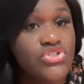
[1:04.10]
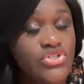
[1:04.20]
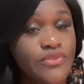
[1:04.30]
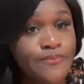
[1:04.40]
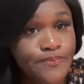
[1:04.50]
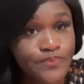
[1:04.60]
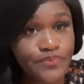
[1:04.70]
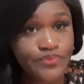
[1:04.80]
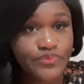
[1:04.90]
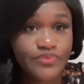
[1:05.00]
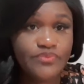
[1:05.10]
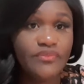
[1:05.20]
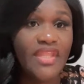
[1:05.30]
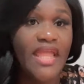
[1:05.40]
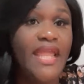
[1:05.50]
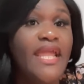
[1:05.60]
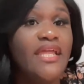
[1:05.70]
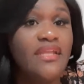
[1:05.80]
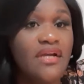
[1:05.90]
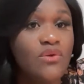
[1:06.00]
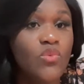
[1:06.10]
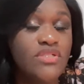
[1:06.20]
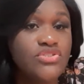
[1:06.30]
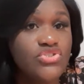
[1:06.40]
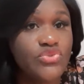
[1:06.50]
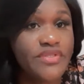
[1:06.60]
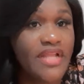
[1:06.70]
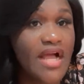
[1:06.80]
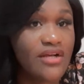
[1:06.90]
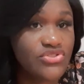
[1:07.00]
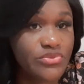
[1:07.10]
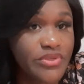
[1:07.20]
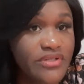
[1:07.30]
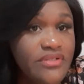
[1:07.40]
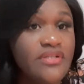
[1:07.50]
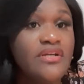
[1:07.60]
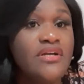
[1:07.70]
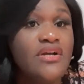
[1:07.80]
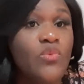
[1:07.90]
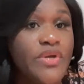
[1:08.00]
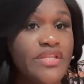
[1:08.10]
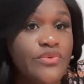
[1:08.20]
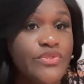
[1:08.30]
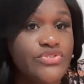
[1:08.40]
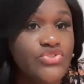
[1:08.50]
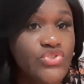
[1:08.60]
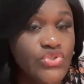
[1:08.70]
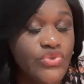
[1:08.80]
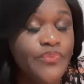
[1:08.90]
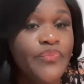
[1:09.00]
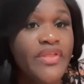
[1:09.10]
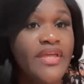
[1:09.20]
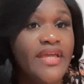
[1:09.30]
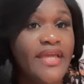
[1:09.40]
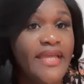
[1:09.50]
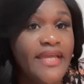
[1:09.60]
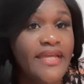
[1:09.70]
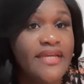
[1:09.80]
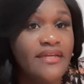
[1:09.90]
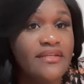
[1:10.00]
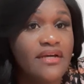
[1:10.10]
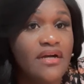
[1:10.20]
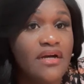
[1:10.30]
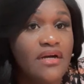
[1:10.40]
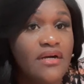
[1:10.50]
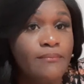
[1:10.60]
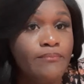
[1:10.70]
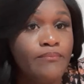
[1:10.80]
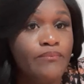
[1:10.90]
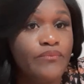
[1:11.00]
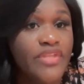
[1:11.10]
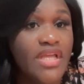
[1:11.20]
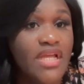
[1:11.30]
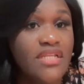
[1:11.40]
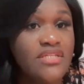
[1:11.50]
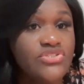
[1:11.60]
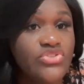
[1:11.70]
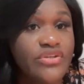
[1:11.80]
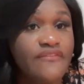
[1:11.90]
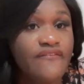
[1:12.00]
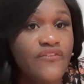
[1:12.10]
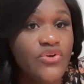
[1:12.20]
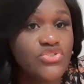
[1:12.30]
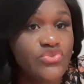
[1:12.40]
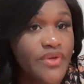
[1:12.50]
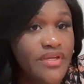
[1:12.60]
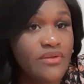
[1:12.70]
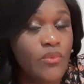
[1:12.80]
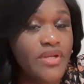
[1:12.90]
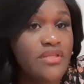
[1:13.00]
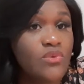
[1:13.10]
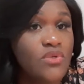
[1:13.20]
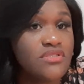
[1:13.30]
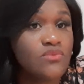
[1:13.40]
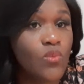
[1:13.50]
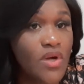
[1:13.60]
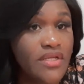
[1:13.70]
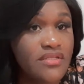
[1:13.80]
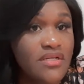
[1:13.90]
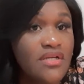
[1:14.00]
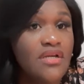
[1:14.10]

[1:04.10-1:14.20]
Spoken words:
2, and was doing algebra when he was 2, and he started first grade when he was 1,